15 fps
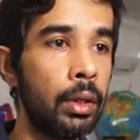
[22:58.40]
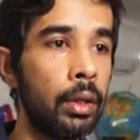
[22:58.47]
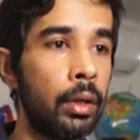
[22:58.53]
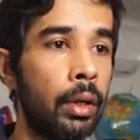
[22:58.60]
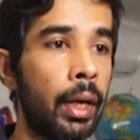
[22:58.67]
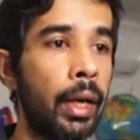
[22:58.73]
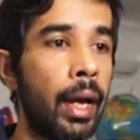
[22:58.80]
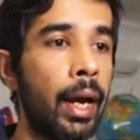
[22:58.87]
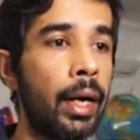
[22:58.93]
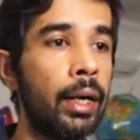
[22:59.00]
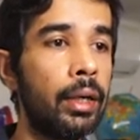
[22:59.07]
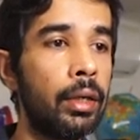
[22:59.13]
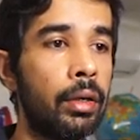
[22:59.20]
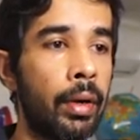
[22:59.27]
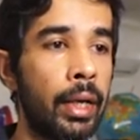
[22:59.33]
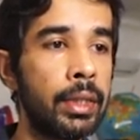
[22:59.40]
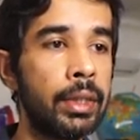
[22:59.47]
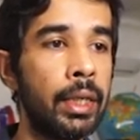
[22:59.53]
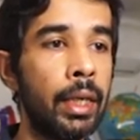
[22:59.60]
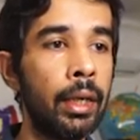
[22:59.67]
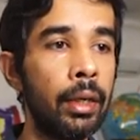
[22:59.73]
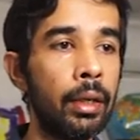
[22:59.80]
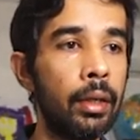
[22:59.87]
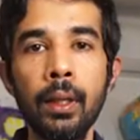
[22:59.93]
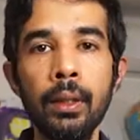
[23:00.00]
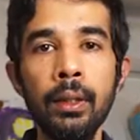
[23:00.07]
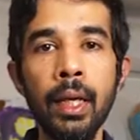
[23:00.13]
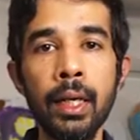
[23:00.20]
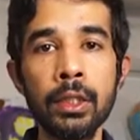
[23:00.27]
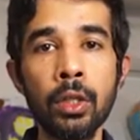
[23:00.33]
try add transient.
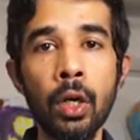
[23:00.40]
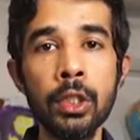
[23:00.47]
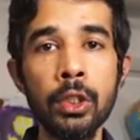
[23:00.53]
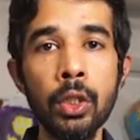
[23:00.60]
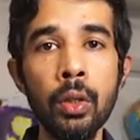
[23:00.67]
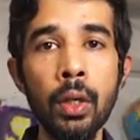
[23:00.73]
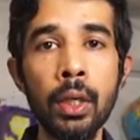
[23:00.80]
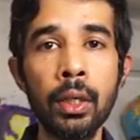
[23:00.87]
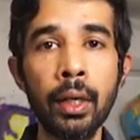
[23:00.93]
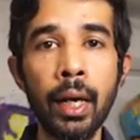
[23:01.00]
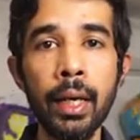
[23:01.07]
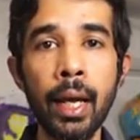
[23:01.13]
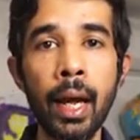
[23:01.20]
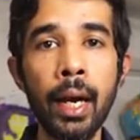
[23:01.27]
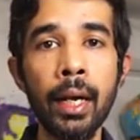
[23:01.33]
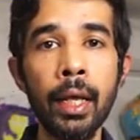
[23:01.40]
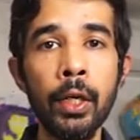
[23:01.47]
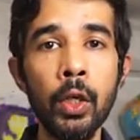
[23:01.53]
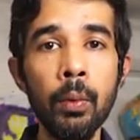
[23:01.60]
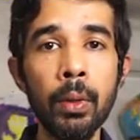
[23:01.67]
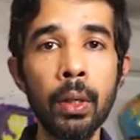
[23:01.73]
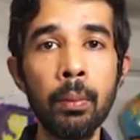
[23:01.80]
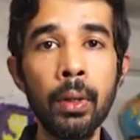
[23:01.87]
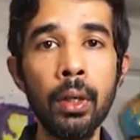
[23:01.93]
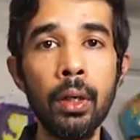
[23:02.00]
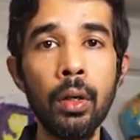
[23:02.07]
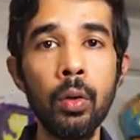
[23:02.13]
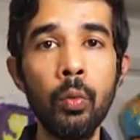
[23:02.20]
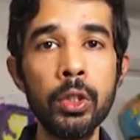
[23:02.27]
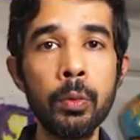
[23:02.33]
There is also a try add enumerable,
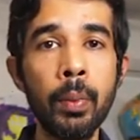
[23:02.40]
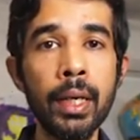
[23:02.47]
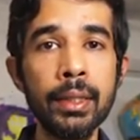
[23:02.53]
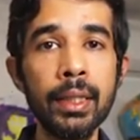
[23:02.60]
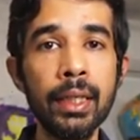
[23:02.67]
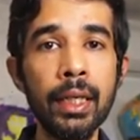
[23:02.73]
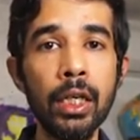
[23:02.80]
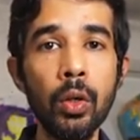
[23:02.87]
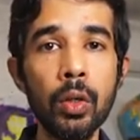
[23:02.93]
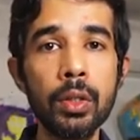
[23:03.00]
which basically looks